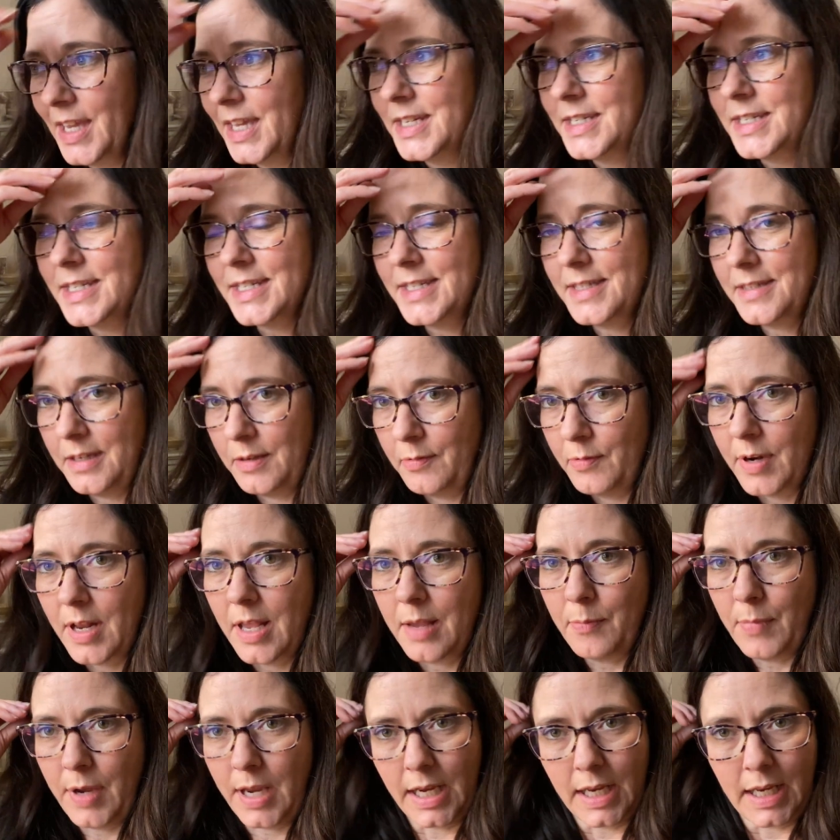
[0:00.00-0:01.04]
to see what
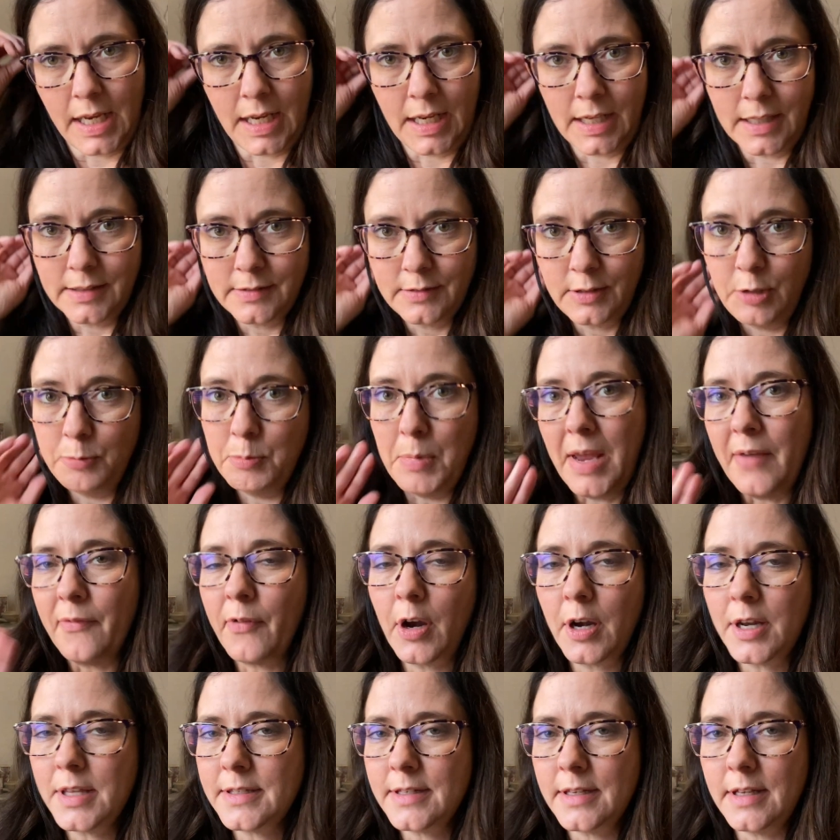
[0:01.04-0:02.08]
I'm making? You may have
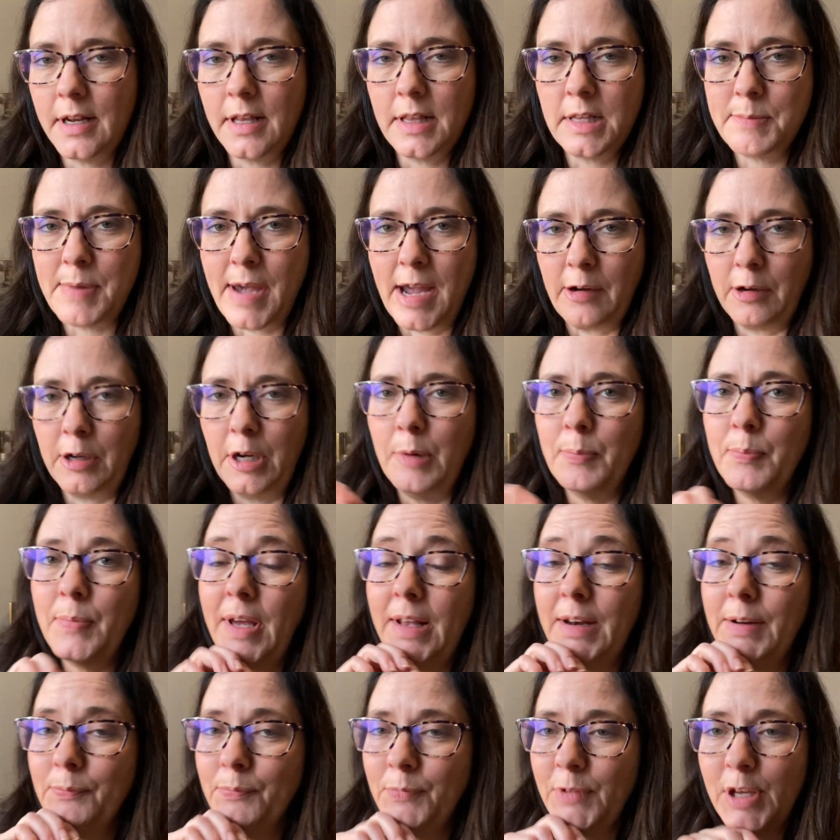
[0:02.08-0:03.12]
already seen it in the background,
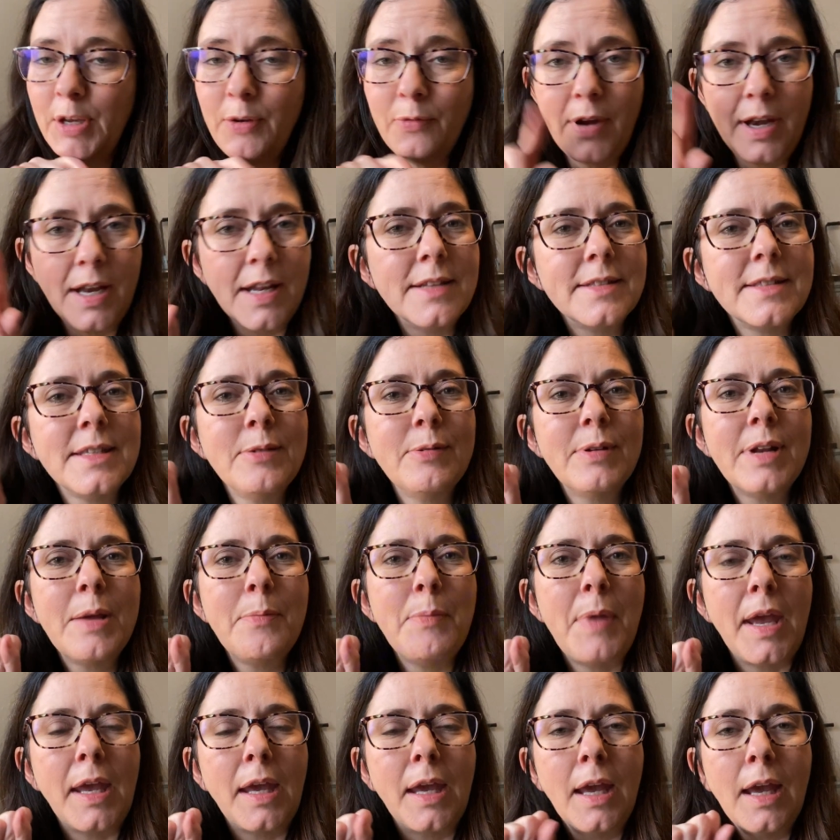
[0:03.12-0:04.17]
but are you ready to see what I'm
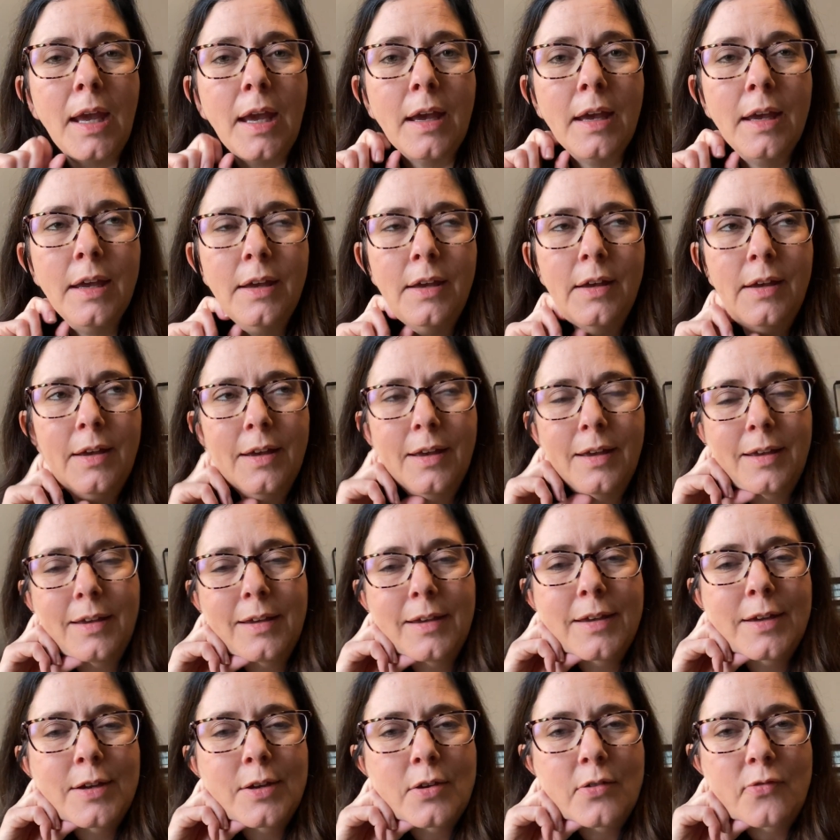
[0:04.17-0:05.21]
making
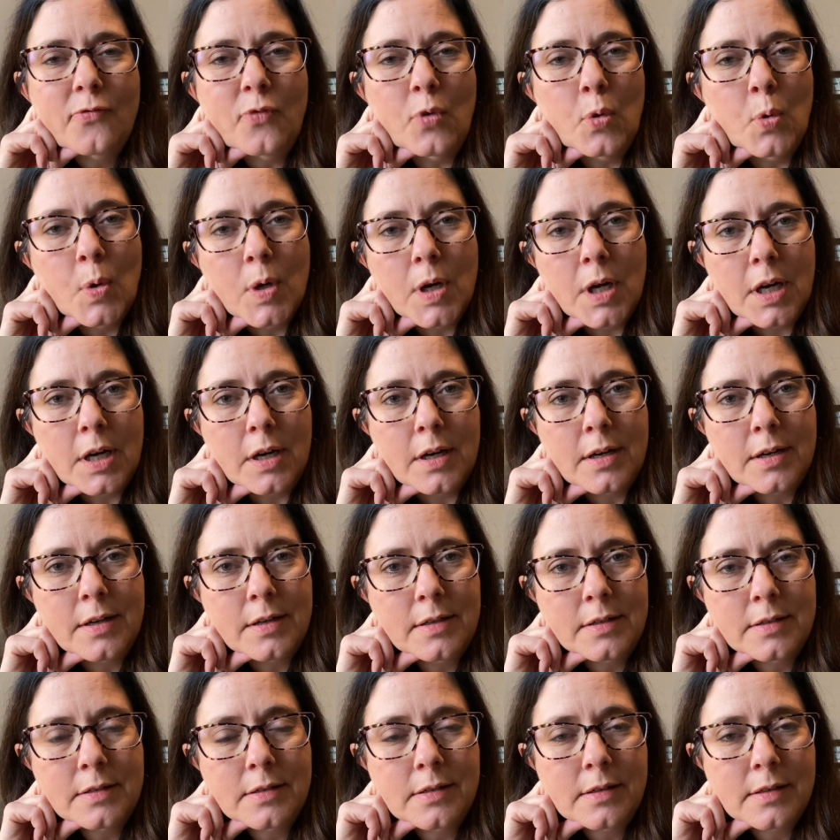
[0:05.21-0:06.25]
for
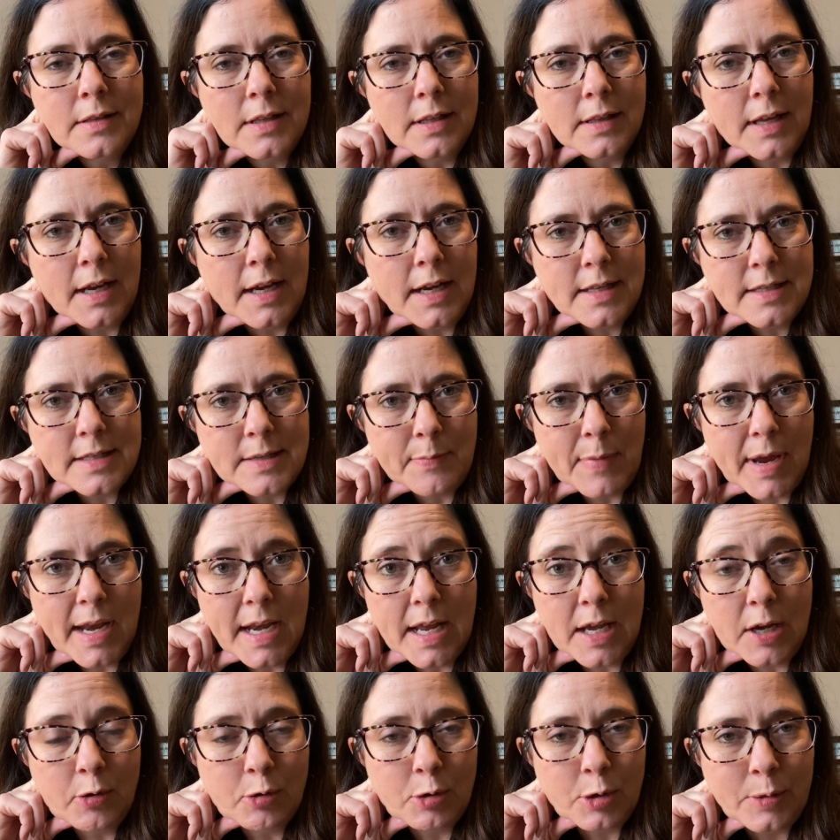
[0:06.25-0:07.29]
the ladies in my
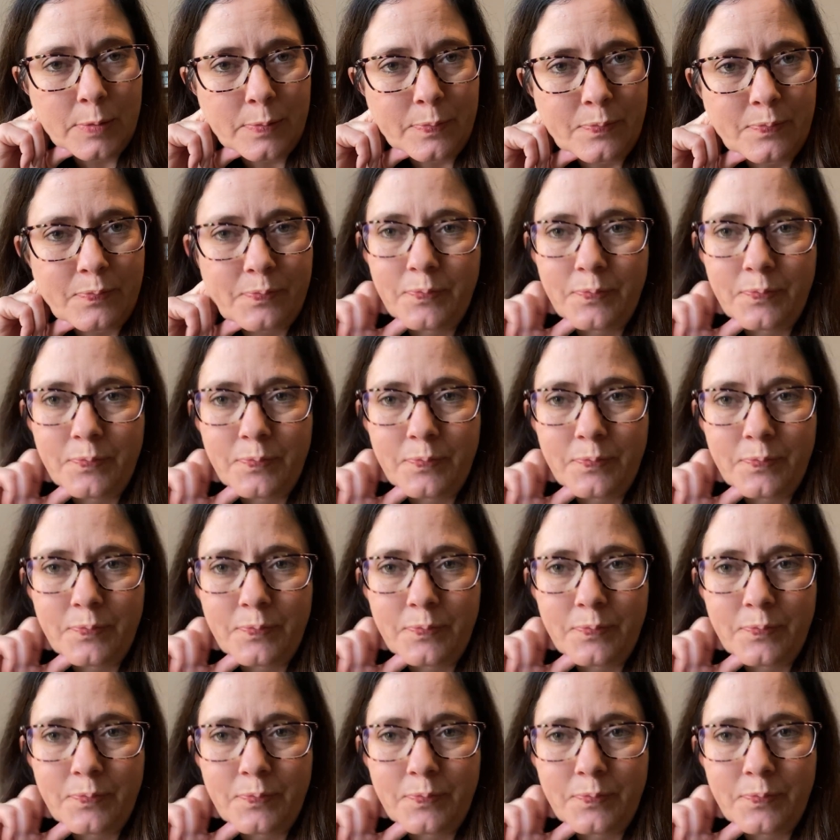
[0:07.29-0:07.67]
knit group?